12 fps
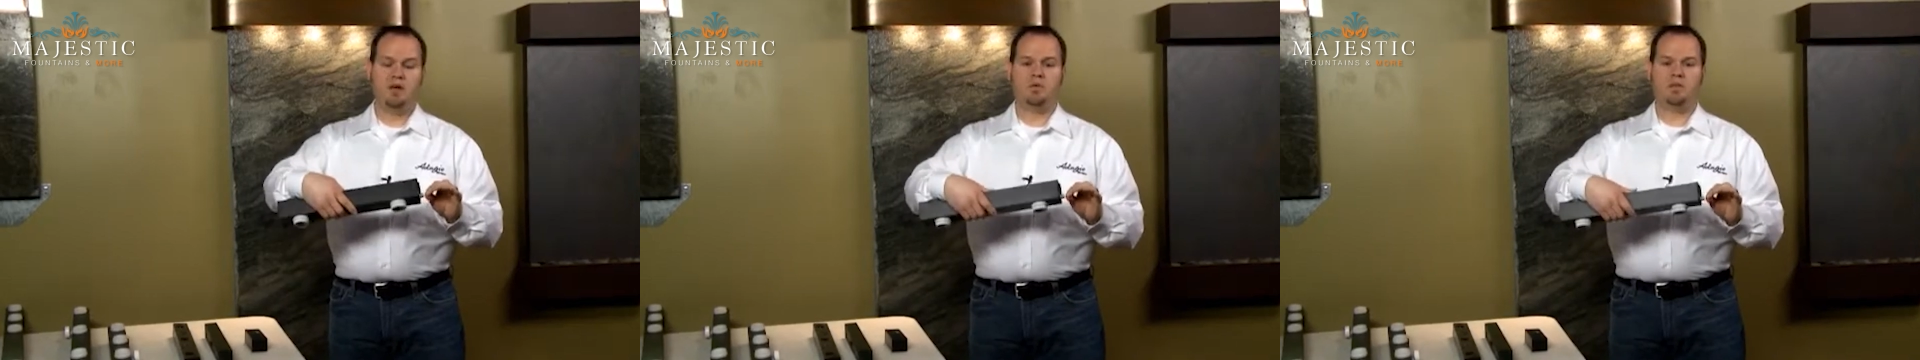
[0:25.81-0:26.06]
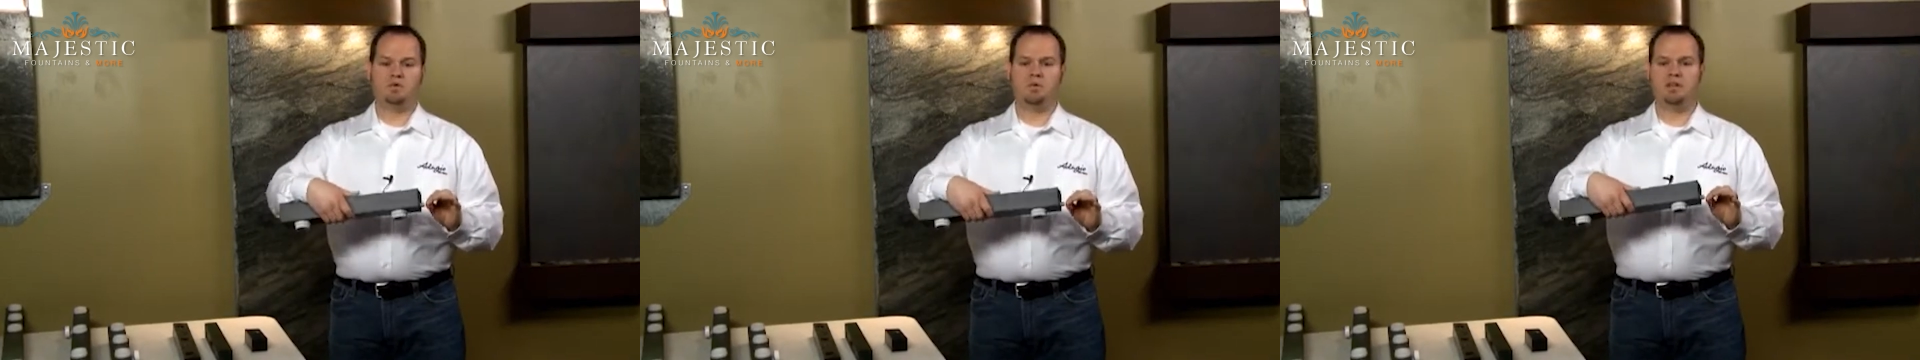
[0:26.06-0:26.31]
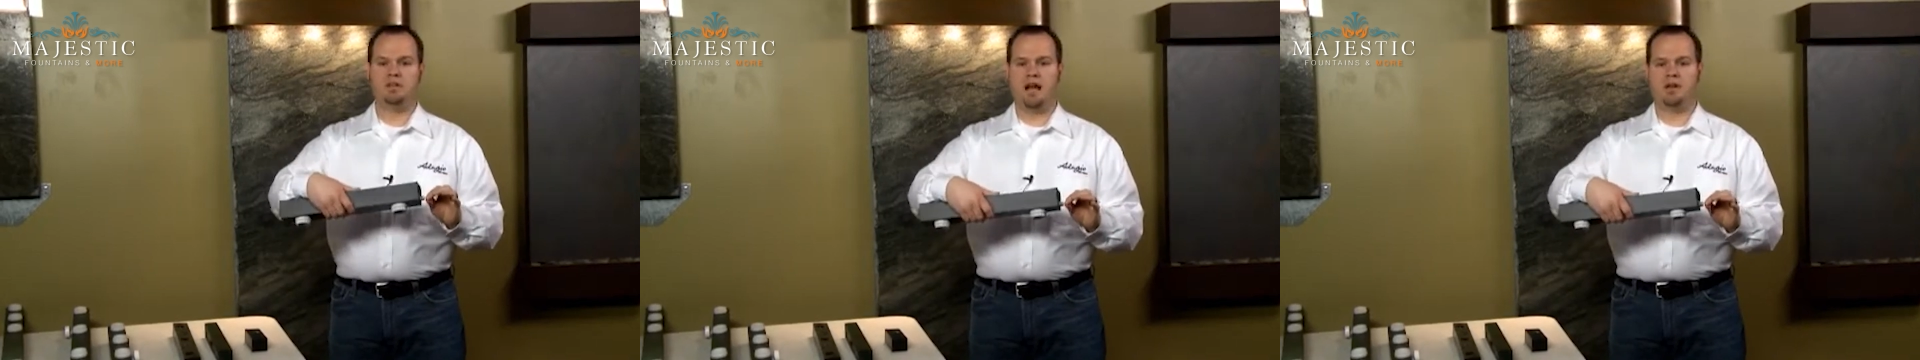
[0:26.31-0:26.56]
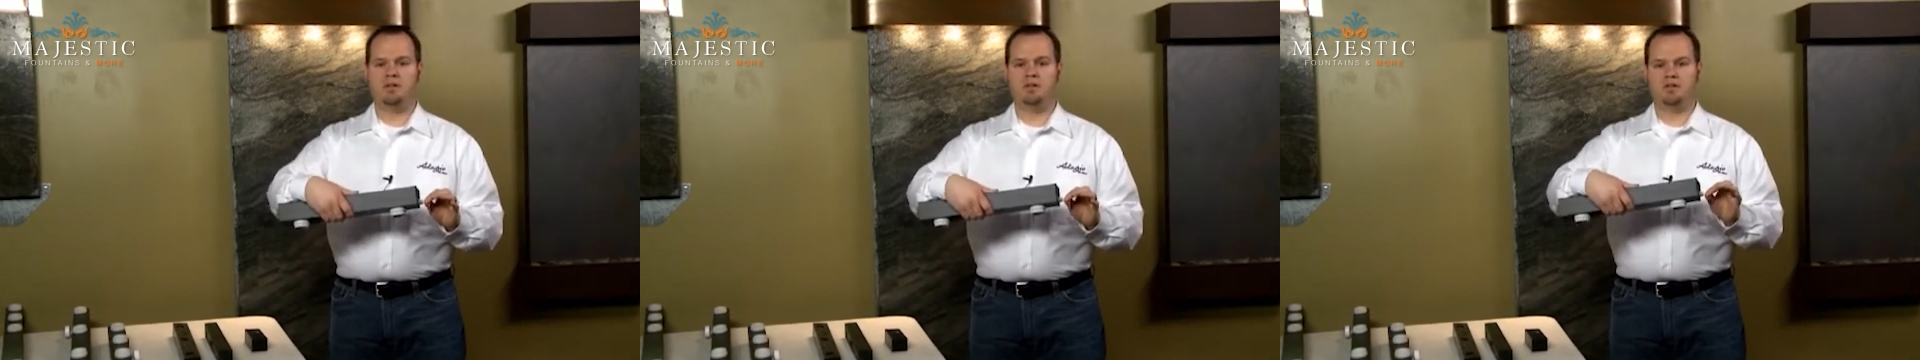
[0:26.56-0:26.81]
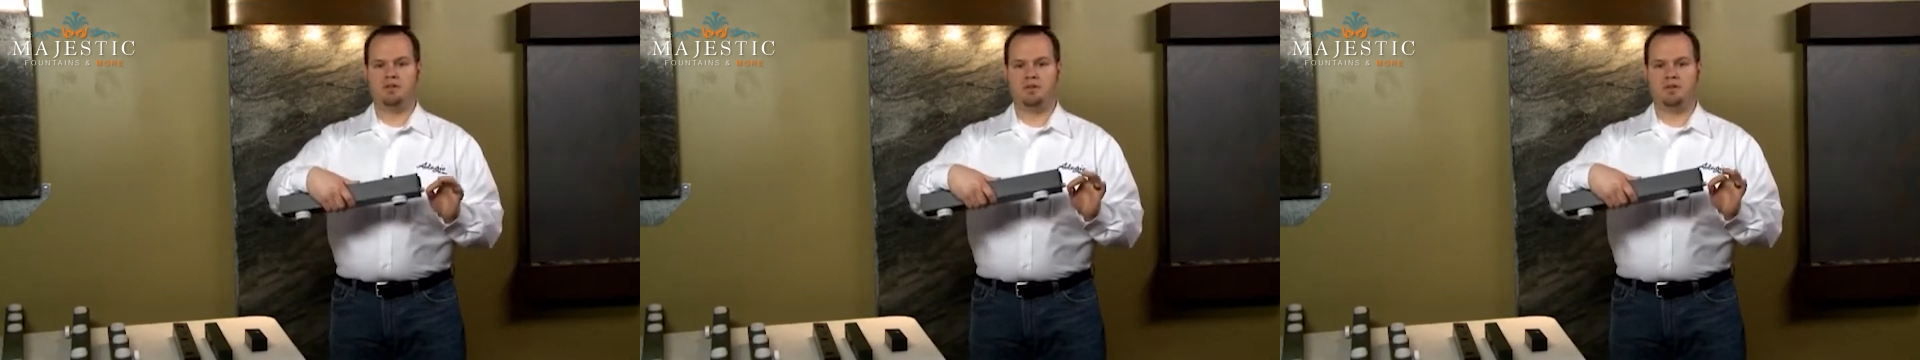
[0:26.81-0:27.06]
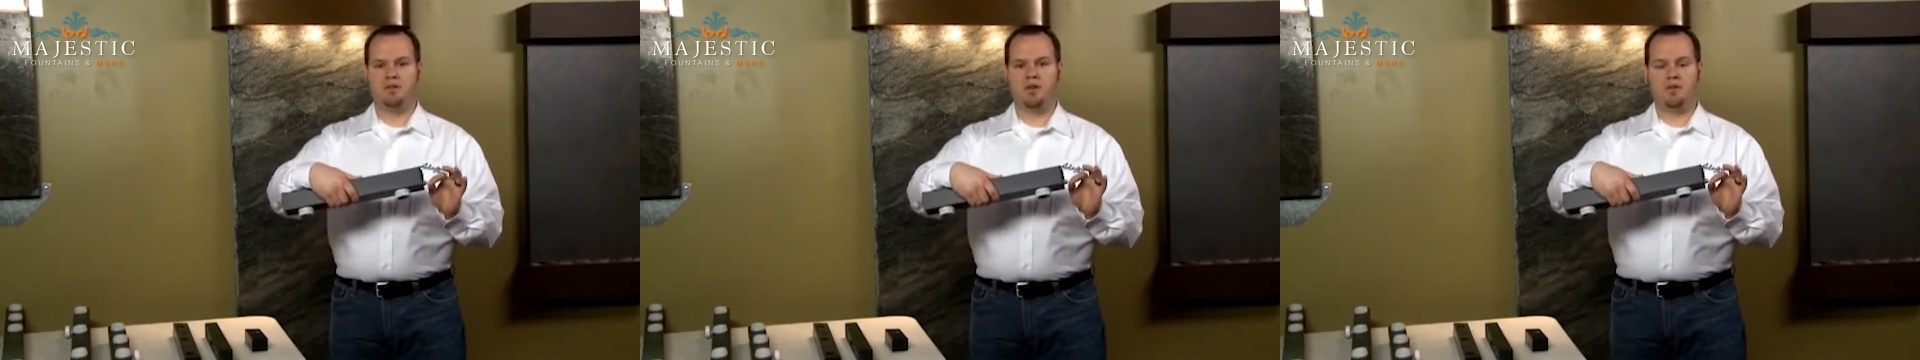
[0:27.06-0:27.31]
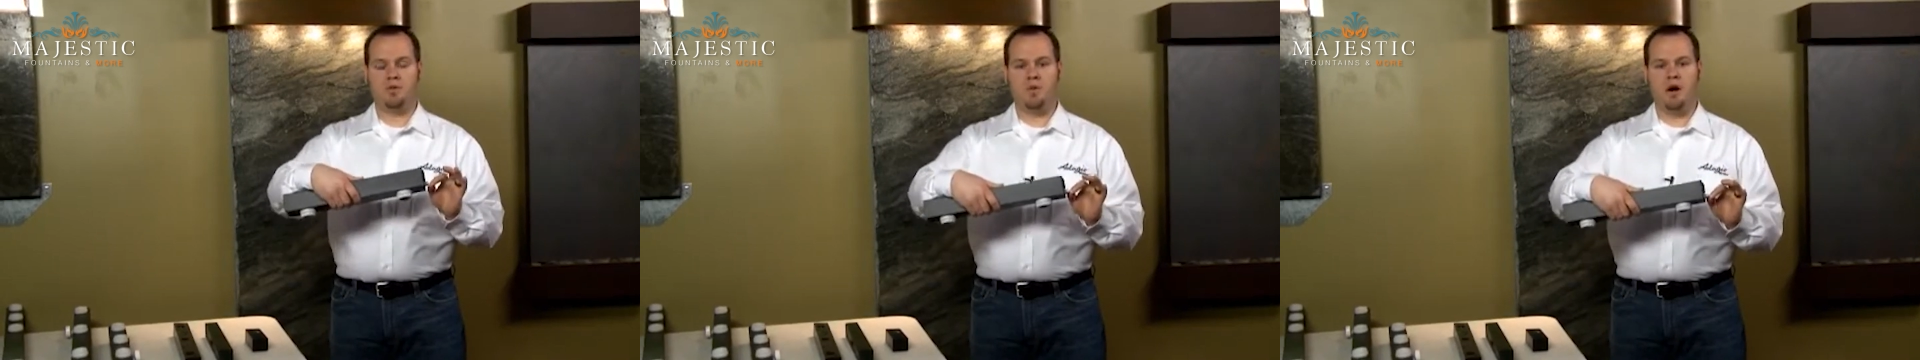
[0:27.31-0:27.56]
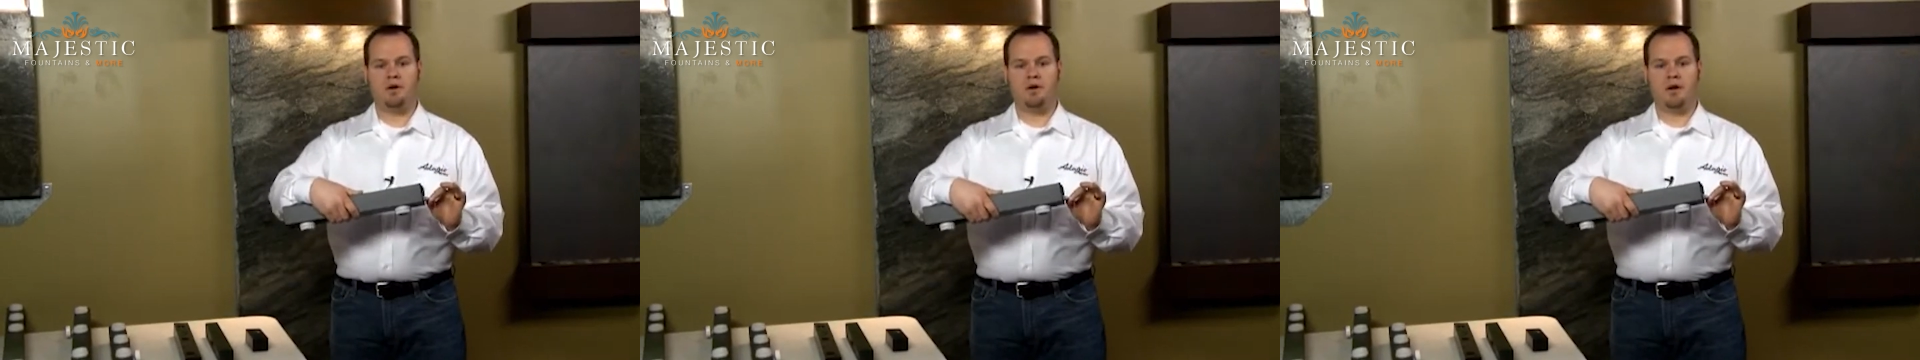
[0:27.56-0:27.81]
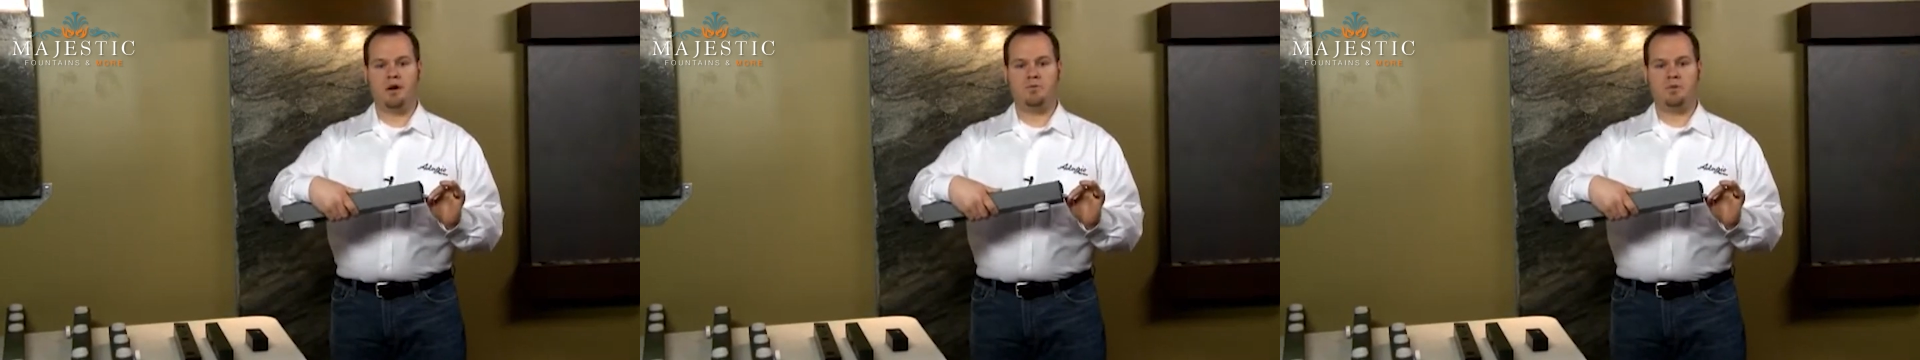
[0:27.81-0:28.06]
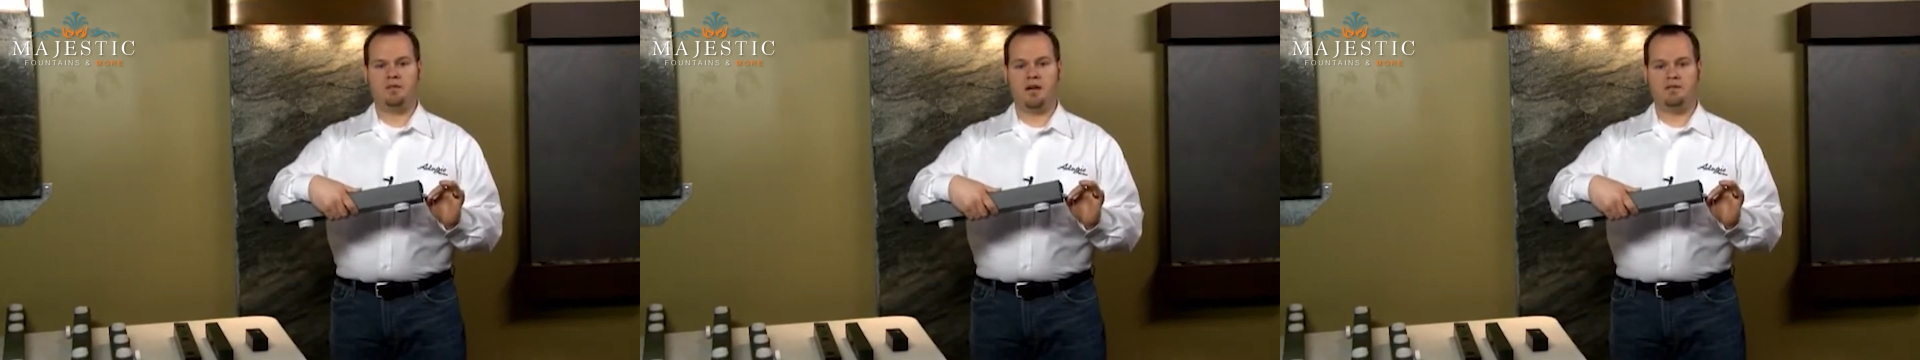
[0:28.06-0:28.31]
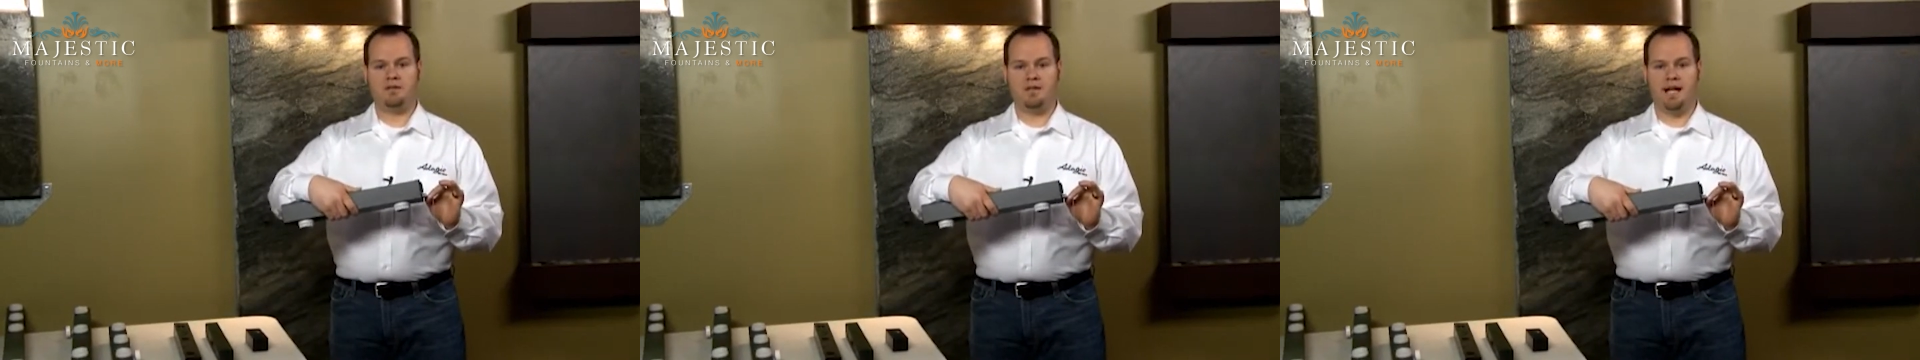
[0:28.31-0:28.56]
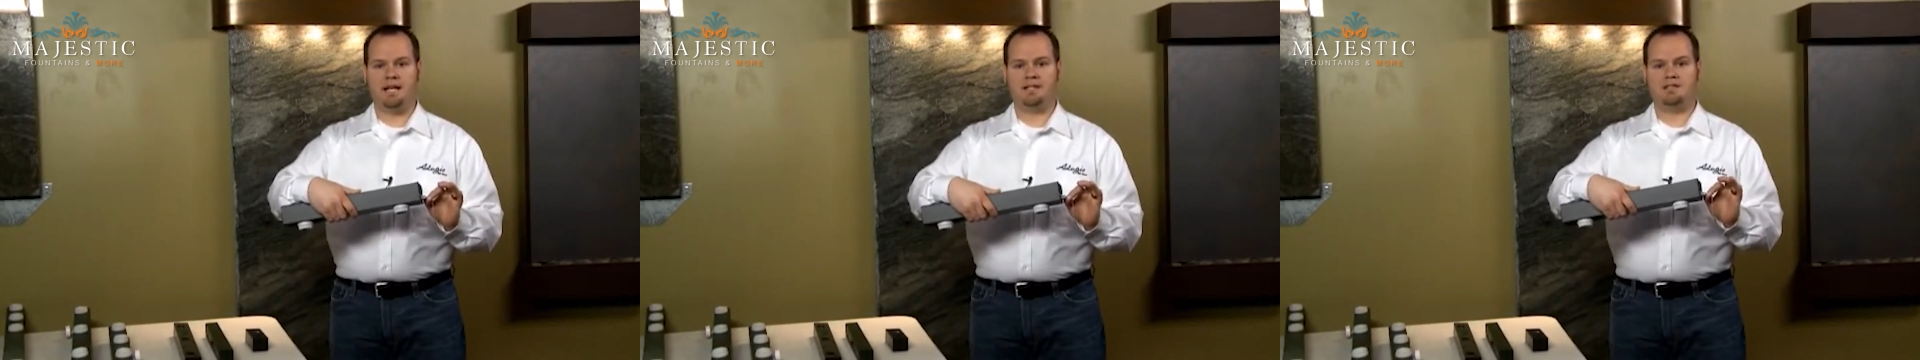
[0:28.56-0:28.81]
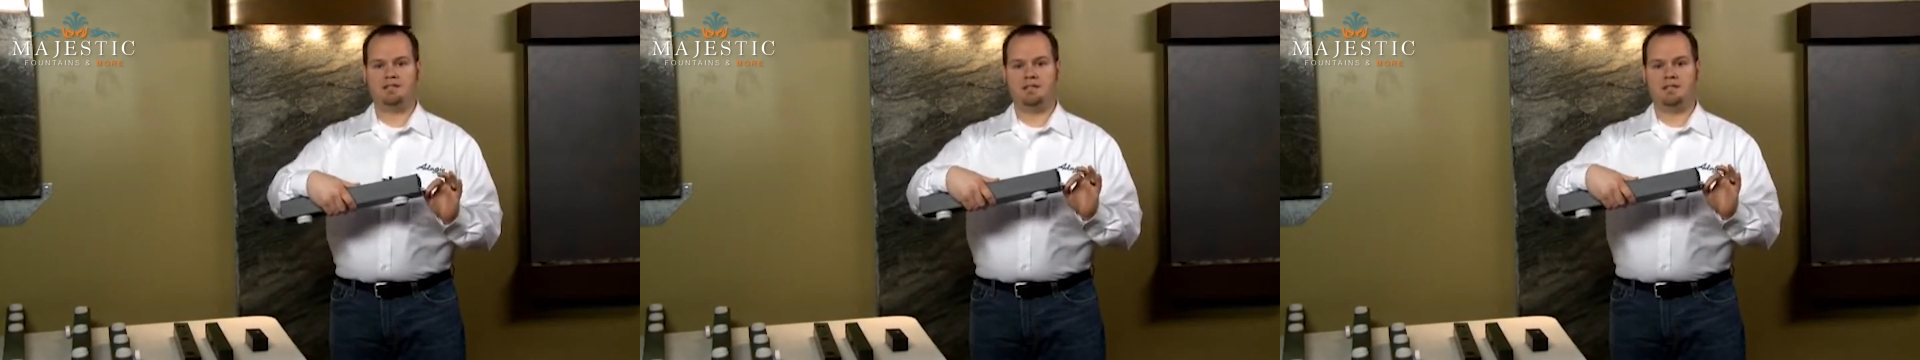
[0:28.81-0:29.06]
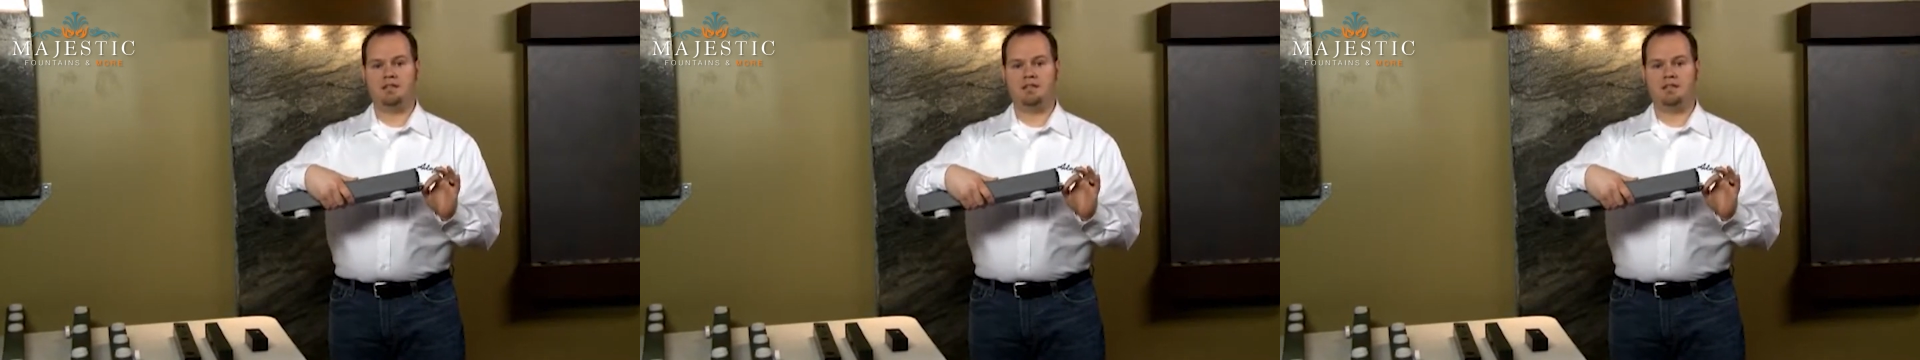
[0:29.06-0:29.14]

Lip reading: which will allow you to turn the water on without the lights